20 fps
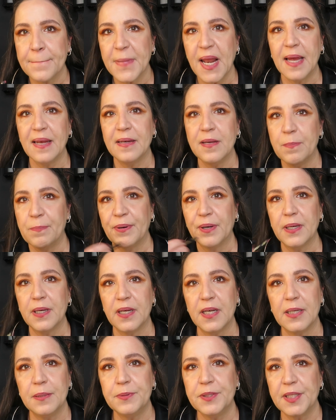and you put
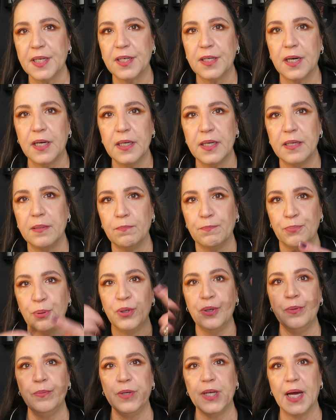your lipstick on and
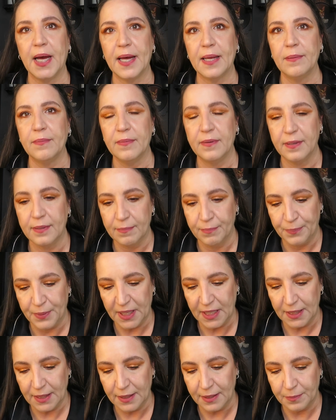boom, you had
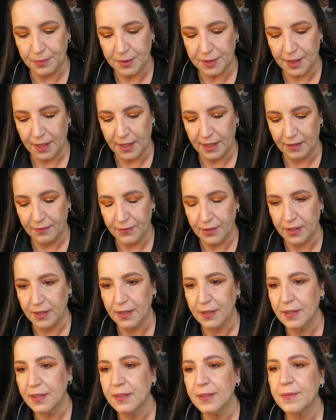big lips. I'd have to
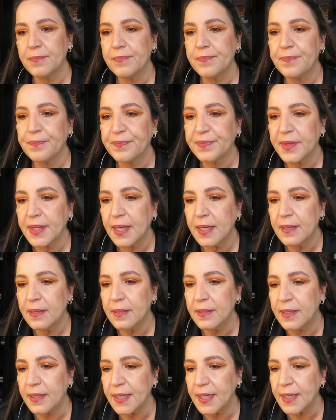
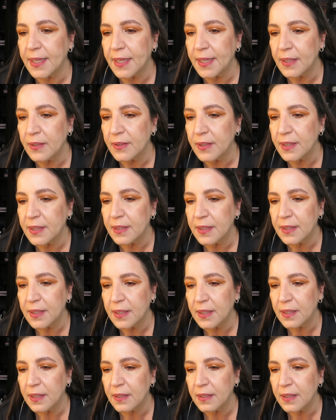dig it out
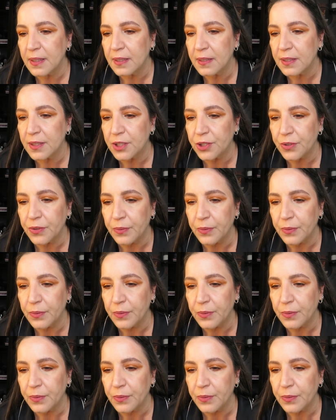to